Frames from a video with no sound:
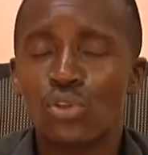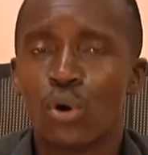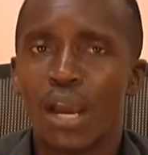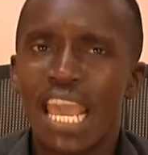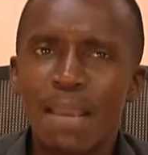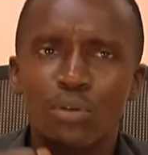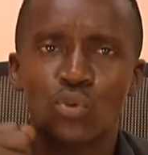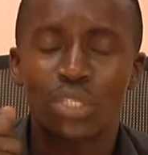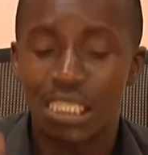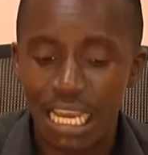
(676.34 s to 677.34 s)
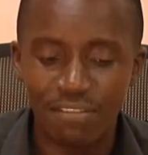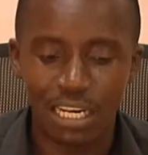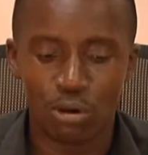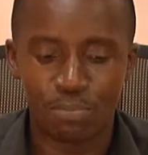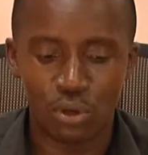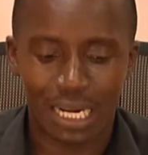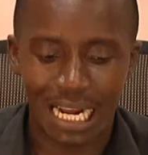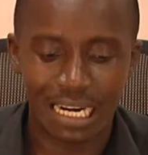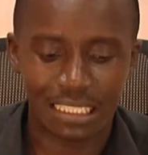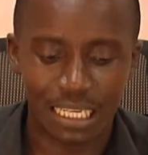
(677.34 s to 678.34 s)
you're able to develop your
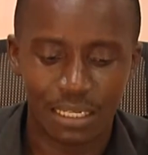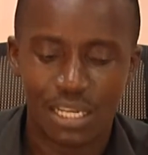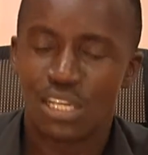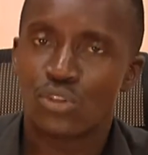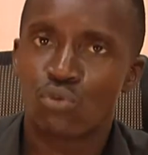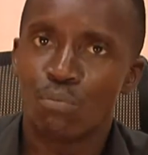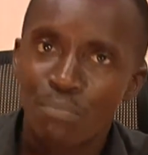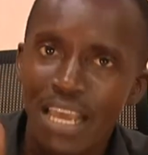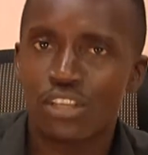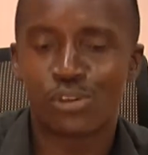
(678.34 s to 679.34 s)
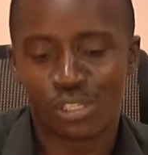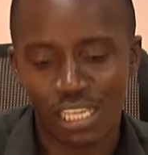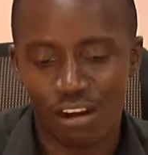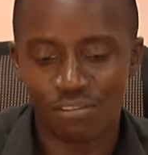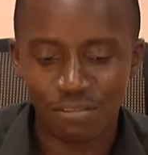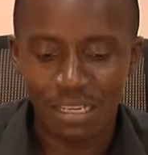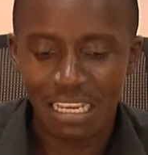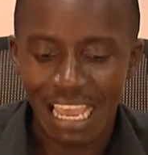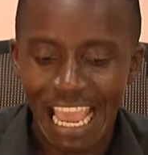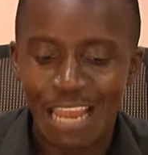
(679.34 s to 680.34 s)
character to make yourself
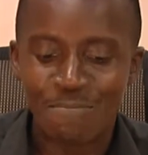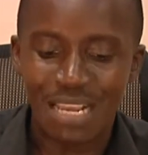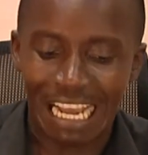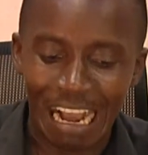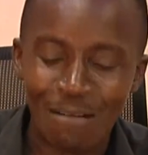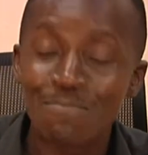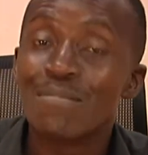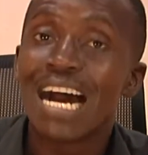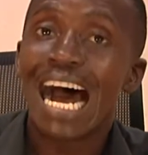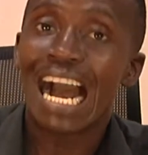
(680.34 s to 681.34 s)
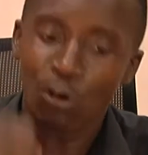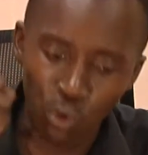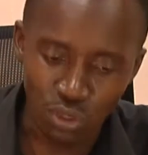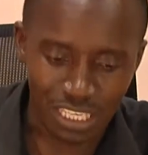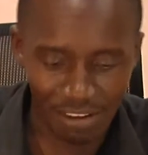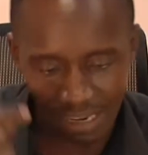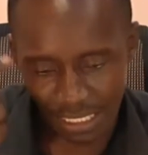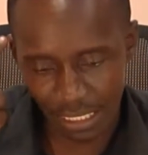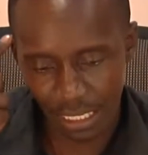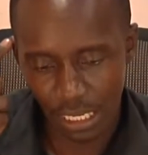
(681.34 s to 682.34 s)
and become a good servant.